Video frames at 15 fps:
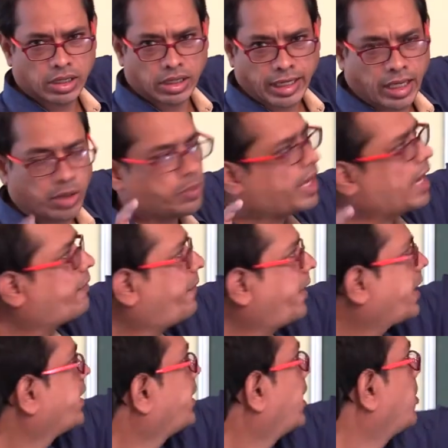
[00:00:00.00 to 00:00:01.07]
can be
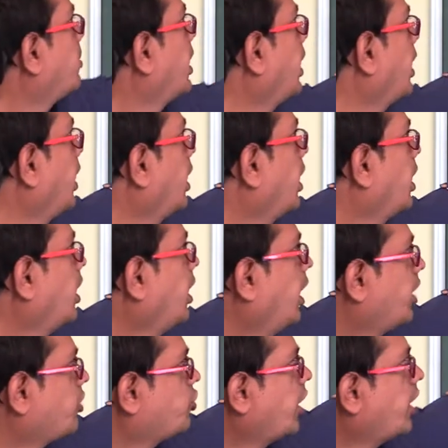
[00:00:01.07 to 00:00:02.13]
affected by
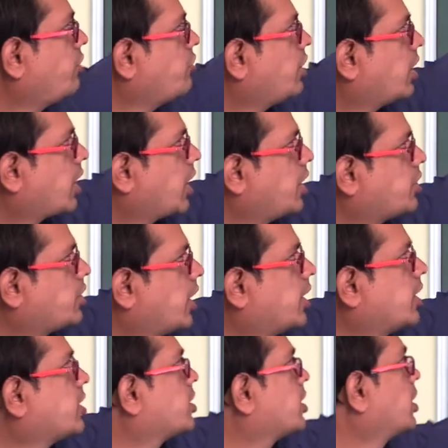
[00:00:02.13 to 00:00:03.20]
a change in
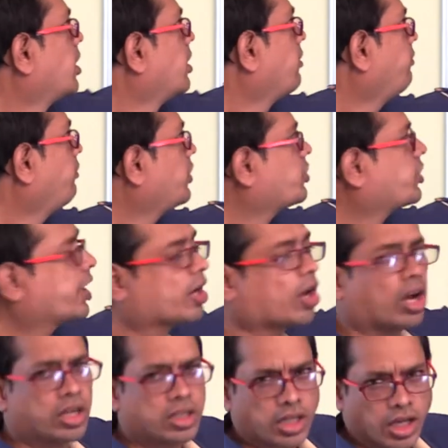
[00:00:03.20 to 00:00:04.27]
conditions which can
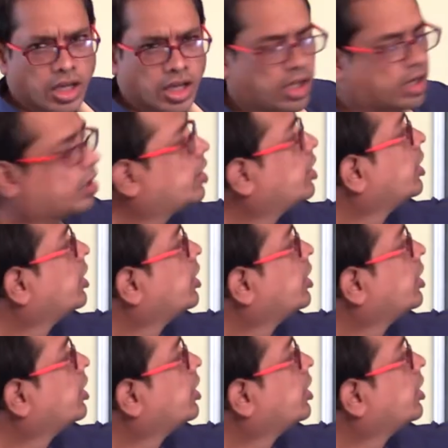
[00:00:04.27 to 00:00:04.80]
alter